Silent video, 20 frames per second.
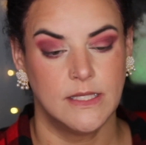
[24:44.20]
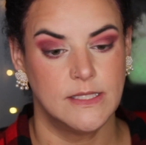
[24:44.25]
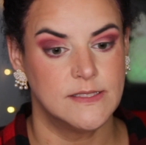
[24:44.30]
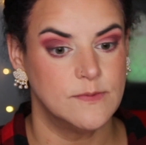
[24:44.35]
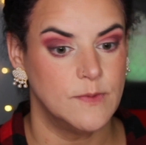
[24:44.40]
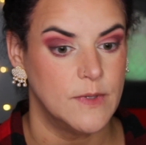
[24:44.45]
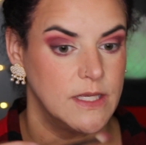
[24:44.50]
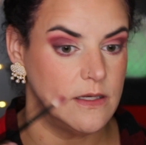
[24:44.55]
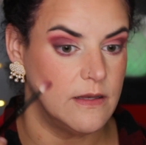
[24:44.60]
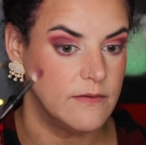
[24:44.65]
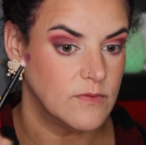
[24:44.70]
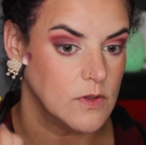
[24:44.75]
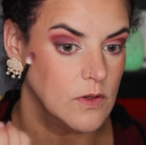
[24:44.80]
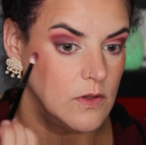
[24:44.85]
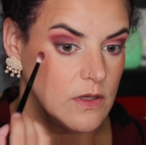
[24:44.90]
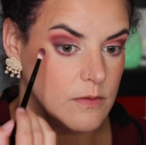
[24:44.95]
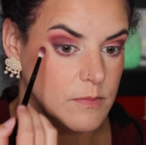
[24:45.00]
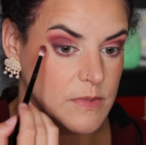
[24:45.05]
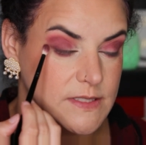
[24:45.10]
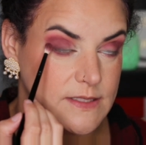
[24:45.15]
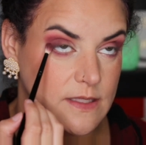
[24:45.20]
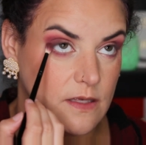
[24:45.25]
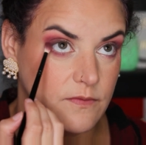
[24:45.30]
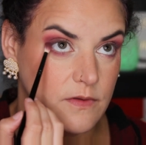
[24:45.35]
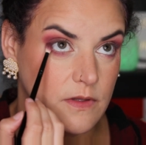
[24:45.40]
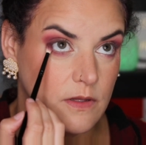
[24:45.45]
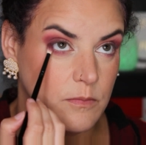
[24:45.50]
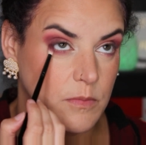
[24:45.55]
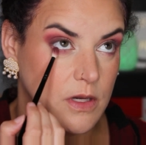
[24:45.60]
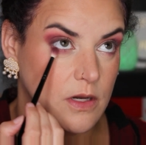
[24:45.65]
This is why I never look at
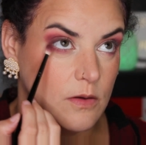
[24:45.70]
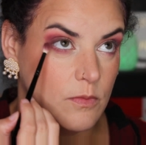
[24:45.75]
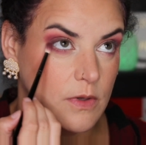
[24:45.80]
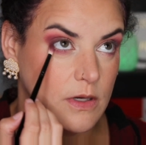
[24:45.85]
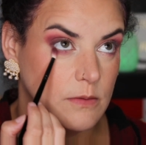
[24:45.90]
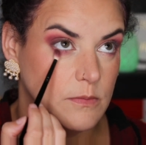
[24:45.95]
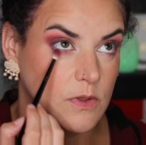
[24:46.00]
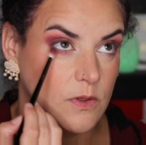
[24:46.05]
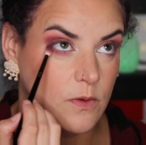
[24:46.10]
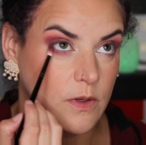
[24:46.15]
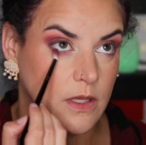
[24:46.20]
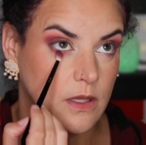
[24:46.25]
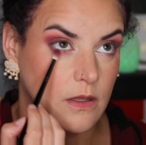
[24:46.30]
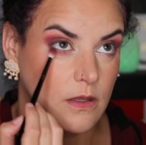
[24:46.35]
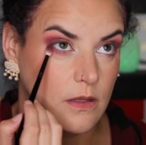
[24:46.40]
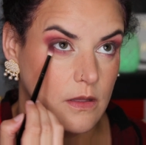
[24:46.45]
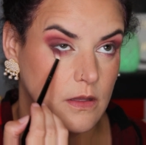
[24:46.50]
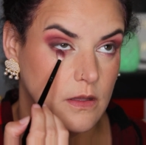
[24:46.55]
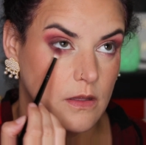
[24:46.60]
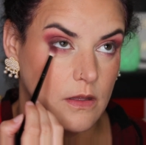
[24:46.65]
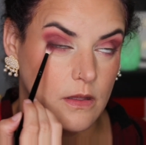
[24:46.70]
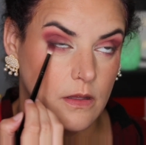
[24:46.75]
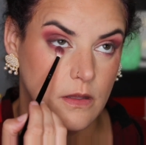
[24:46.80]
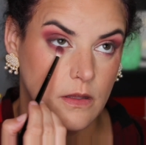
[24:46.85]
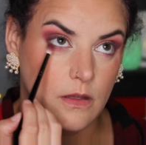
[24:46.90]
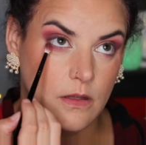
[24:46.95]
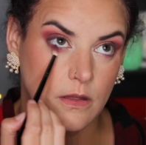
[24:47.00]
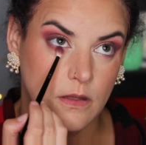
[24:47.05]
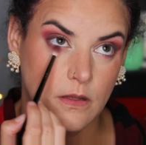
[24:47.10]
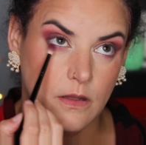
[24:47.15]
myself in the mirror when I'm doing
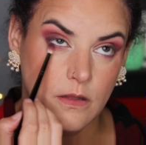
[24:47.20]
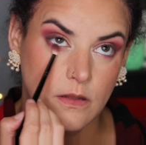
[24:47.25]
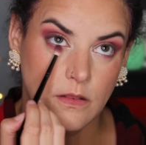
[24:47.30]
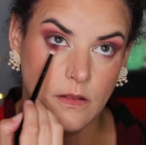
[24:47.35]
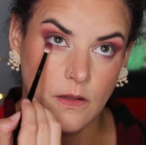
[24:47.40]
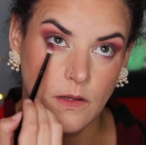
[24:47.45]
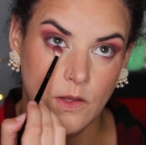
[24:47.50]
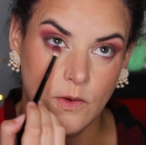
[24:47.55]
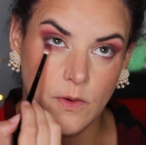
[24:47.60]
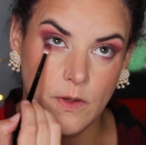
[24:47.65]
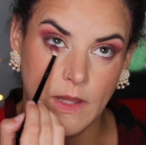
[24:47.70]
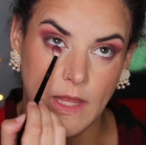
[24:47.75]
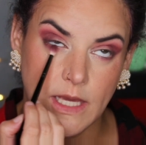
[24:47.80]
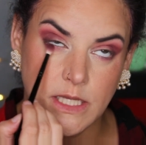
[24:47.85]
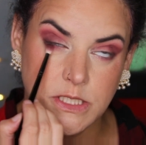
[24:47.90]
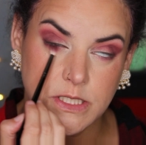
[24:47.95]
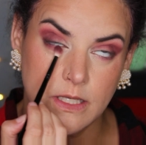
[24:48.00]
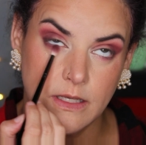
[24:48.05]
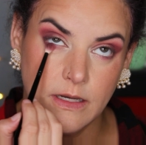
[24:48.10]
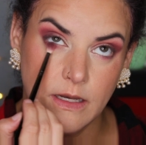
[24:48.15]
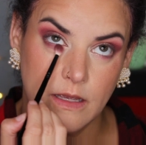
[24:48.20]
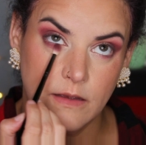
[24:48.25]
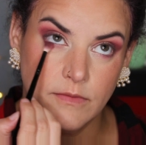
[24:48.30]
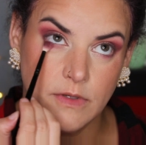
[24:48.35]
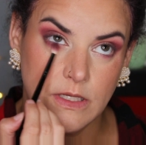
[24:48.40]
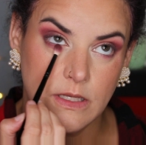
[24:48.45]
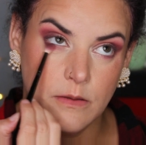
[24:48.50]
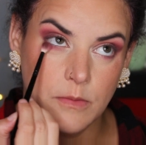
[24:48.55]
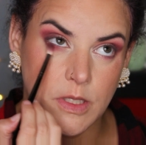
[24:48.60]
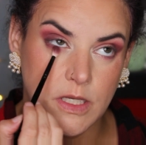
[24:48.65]
the lower lash line.
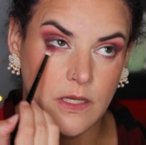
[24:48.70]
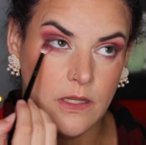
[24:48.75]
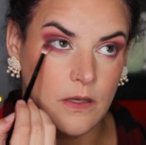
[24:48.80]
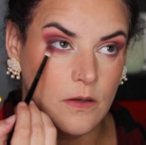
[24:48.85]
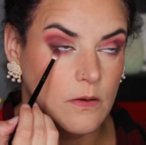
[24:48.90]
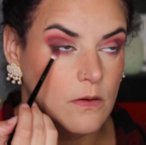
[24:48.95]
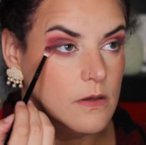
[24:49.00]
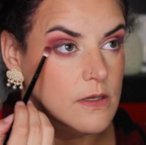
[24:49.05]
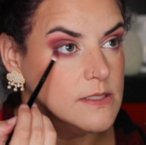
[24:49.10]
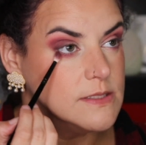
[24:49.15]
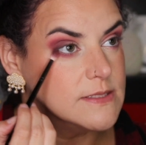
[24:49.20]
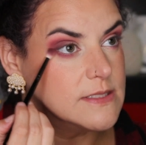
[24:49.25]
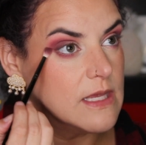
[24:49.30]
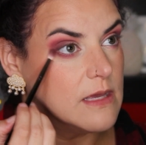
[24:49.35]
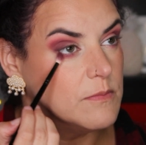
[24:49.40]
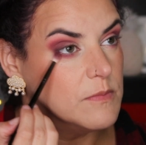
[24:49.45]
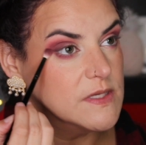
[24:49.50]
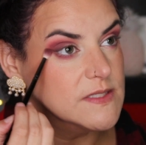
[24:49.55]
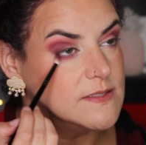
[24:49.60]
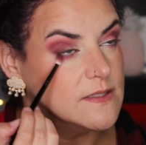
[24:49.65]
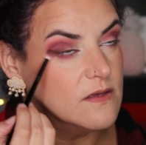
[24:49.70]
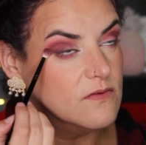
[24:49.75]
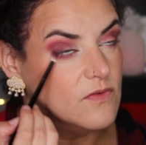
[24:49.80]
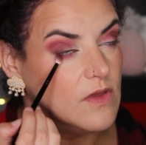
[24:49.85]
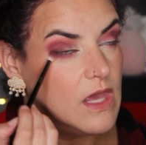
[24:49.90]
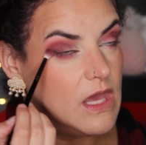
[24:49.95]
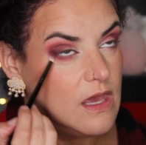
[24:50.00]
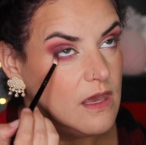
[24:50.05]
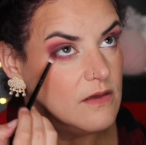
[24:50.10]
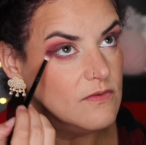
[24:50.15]
Every time I do, I stab
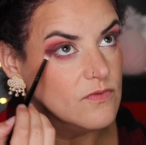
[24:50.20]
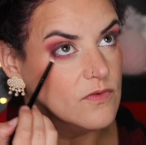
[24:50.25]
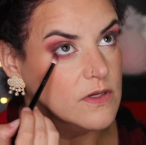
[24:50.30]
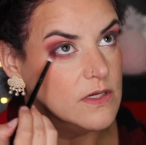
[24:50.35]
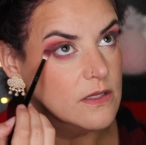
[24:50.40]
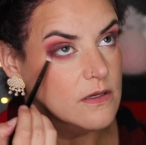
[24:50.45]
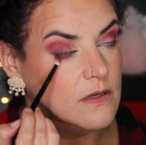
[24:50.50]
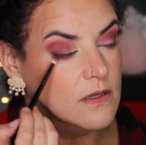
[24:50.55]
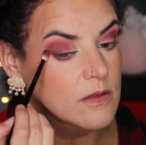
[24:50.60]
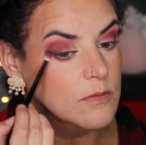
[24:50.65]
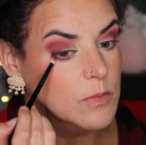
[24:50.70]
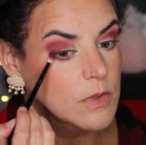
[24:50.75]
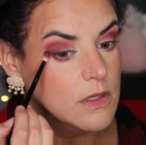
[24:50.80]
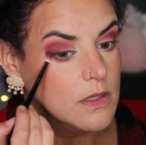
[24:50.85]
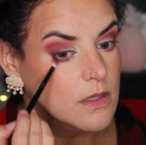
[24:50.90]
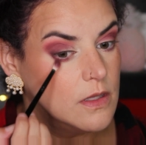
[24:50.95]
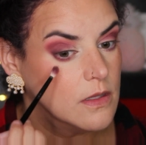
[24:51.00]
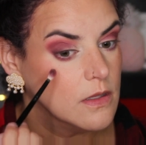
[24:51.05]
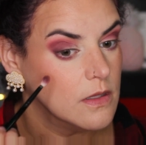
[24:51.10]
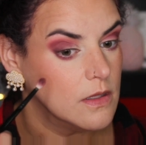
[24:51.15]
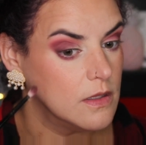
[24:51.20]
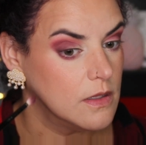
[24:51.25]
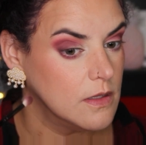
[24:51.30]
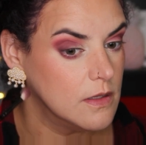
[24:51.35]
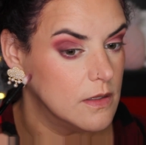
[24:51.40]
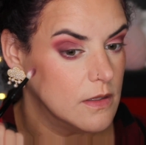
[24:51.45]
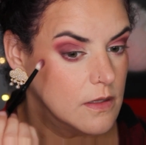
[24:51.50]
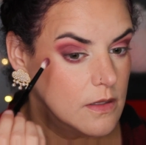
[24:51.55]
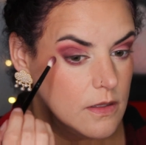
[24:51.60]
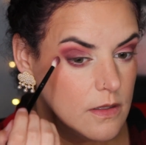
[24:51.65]
myself. Every time.
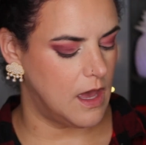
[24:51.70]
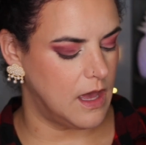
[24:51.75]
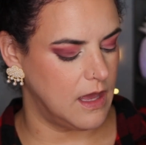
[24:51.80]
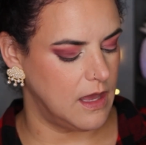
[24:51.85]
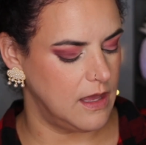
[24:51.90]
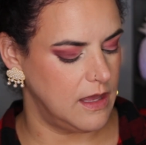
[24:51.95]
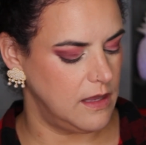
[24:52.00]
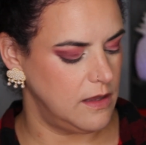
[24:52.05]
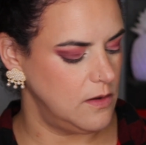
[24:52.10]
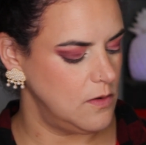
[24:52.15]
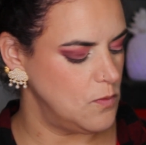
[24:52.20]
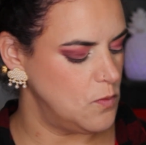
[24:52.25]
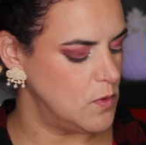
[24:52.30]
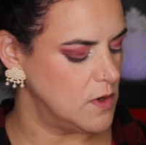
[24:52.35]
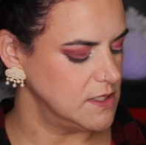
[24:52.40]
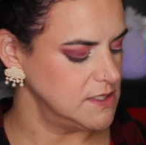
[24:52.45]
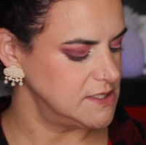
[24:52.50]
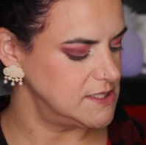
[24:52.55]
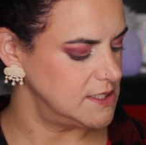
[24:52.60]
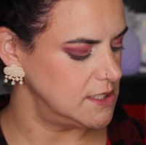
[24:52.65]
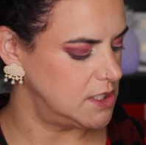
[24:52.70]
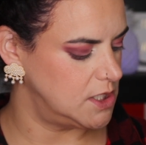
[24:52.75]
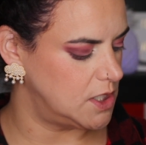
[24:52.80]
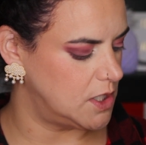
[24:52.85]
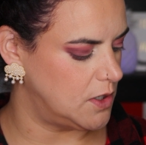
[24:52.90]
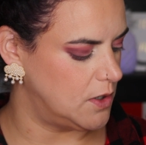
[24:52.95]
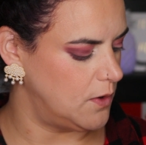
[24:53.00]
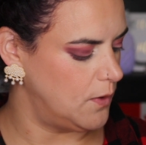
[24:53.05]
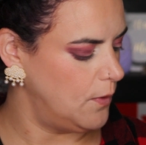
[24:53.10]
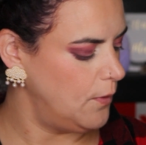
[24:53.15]
I want to
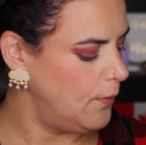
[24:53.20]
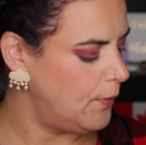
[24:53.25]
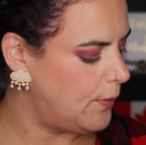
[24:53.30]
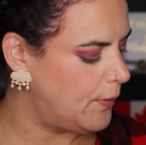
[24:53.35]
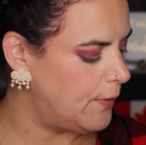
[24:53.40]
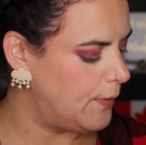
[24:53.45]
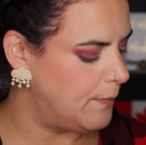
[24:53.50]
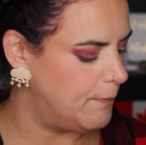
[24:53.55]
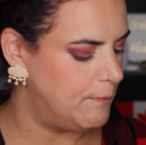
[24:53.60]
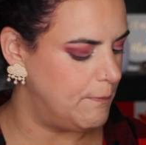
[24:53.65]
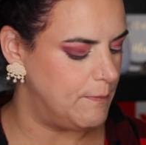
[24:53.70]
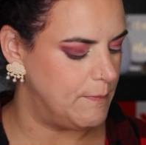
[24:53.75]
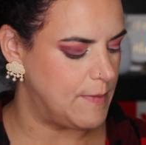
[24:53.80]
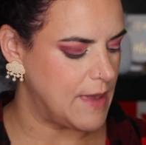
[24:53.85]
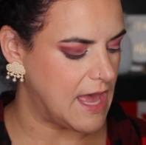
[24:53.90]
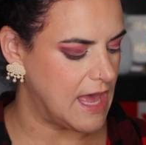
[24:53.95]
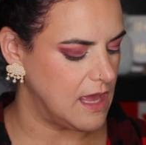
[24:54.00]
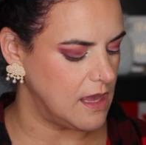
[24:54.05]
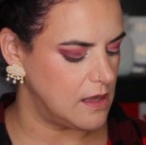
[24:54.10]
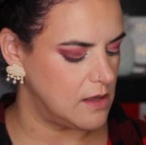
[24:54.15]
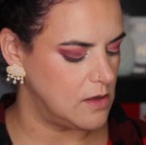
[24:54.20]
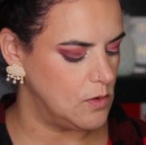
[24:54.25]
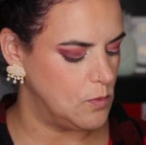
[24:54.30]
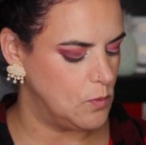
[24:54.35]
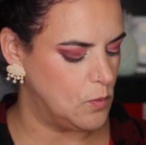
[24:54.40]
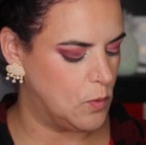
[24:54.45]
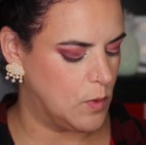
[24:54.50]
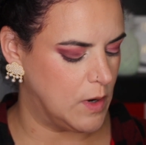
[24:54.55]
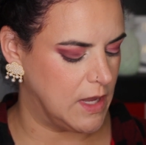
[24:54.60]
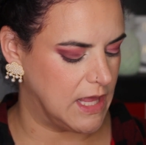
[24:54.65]
go back
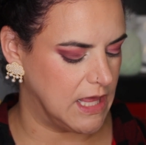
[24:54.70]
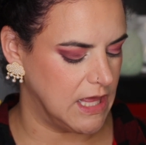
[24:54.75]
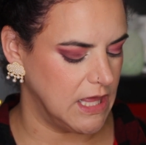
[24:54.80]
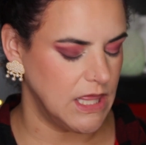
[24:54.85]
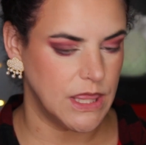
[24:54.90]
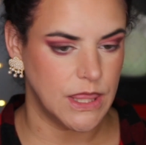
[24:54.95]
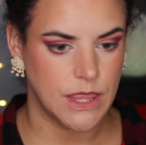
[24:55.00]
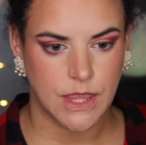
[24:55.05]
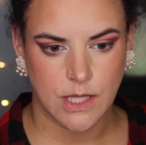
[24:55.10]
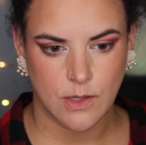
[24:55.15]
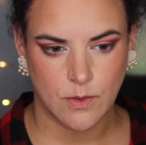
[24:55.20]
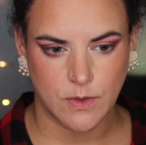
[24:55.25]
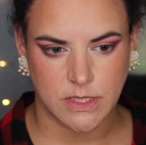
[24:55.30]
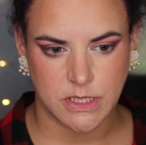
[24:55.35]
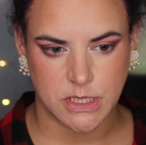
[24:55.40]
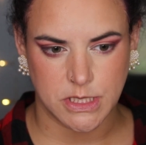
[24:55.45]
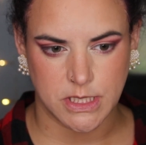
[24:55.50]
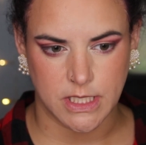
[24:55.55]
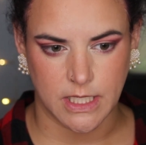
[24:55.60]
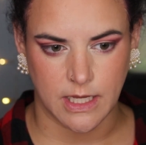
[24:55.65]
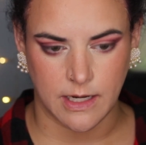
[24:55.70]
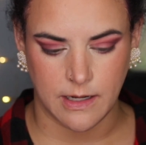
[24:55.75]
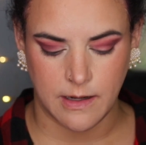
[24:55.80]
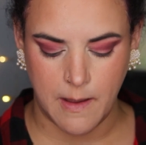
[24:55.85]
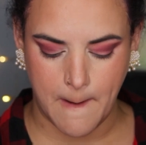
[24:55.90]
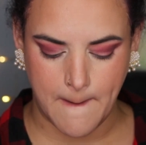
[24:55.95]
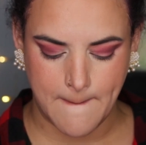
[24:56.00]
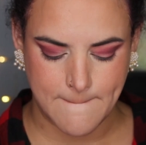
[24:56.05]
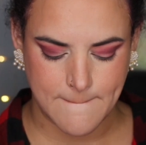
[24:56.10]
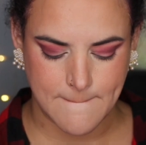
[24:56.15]
with, which
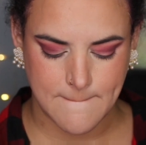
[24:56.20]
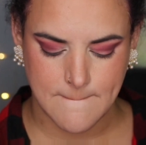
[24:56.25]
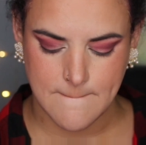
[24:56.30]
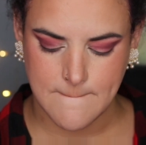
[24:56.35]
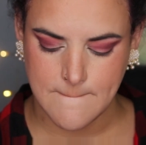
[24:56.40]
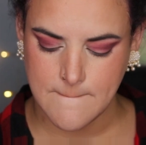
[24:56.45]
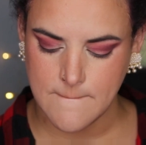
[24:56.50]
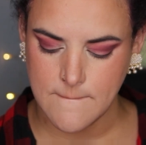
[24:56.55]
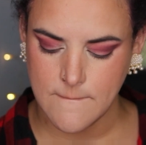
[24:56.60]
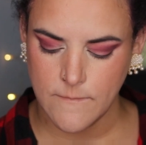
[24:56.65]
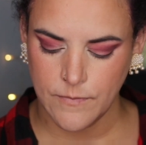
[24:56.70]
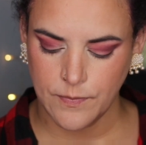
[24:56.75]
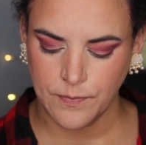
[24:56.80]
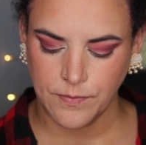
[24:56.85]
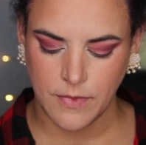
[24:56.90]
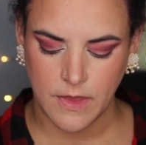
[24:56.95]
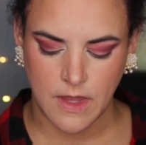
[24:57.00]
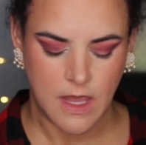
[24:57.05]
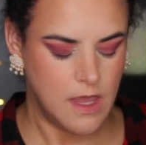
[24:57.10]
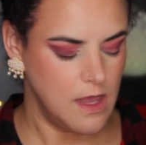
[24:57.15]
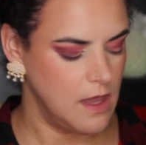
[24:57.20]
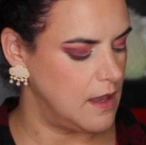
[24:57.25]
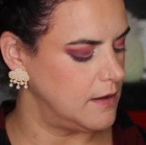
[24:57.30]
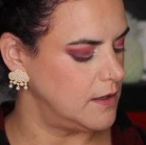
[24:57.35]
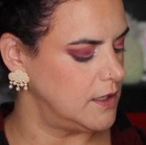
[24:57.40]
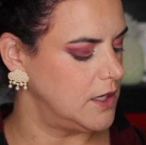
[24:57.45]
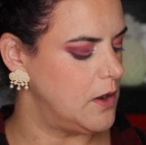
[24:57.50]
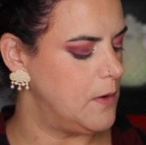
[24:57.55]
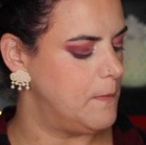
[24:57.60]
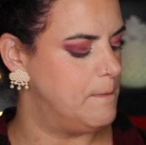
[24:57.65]
shade?
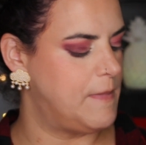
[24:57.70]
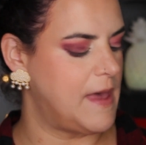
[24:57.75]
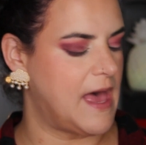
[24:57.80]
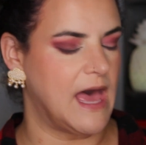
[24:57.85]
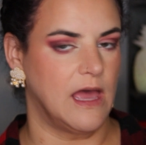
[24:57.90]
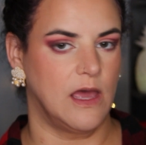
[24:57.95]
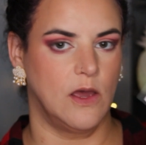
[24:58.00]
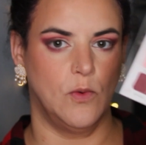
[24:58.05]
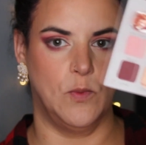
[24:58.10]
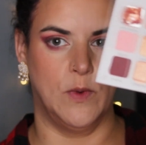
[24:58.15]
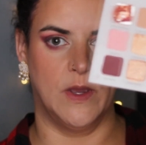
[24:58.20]
I'm going to go back